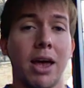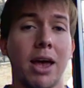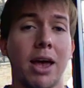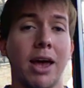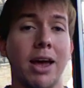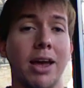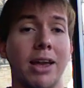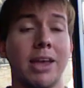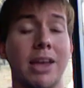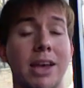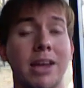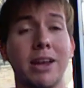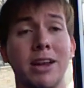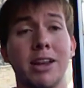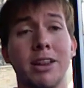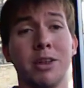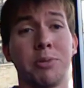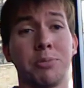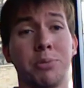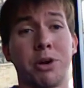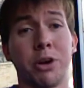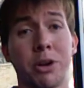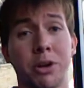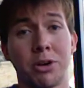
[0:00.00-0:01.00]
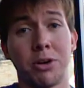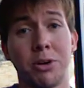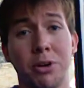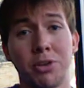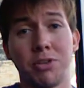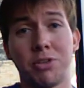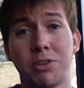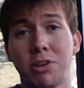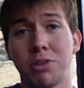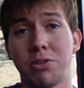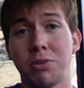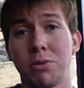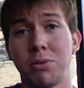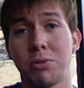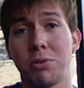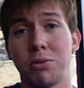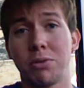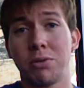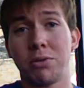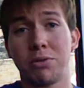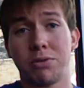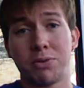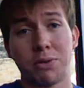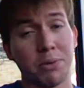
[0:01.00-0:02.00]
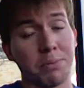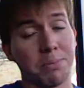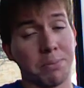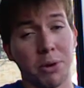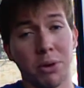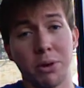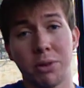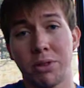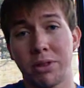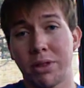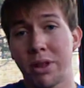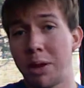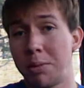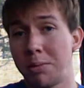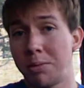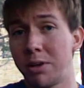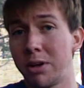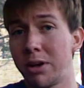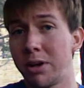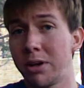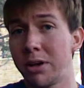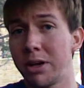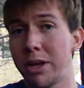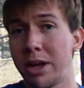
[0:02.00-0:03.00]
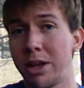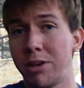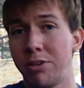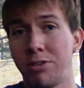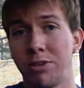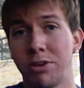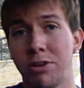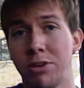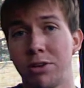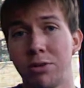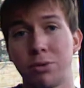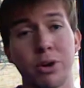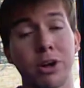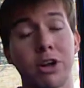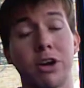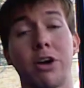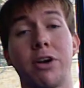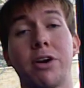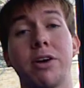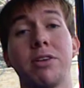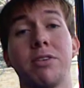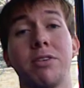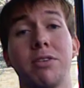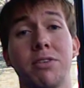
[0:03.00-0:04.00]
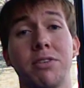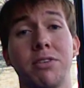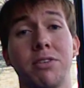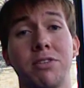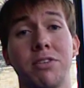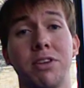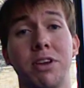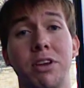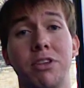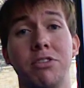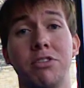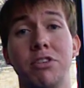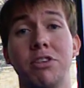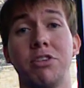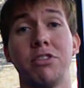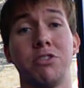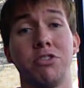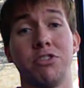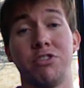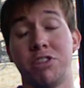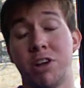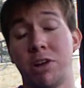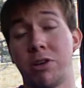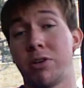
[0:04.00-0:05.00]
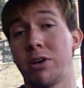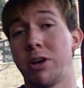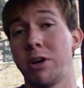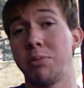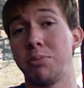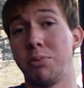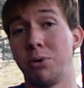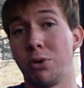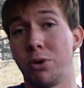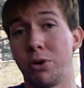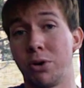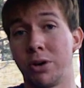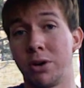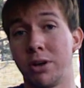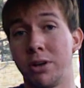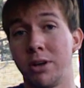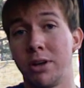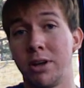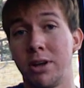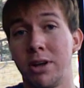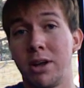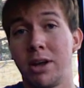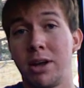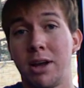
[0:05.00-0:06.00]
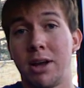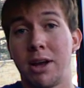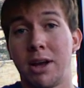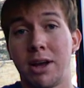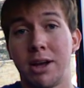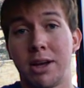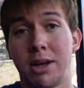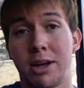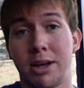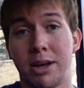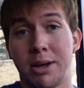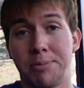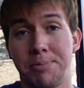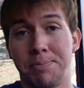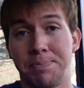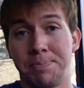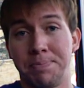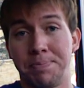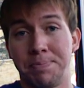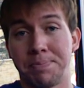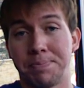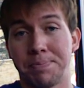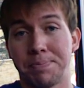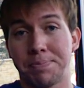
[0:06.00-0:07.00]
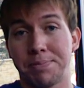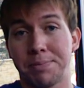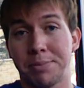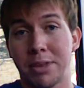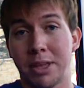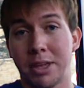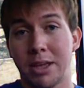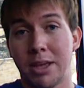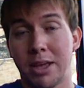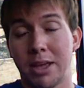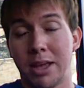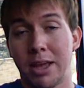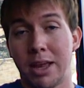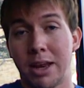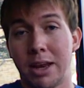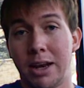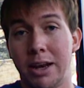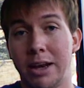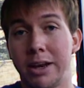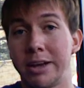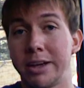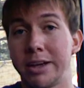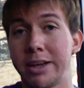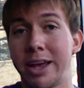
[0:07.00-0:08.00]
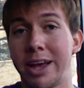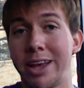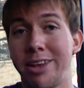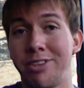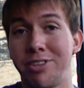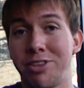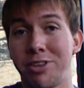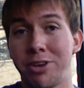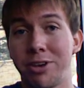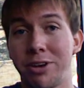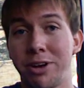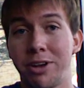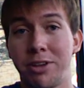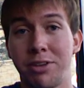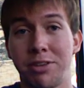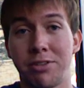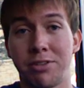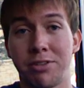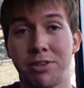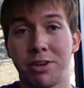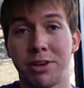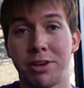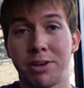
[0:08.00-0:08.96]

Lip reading: Again, the prognosis for both types of lung cancer, regardless of the stage, is generally poor. Um, Lung cancer is,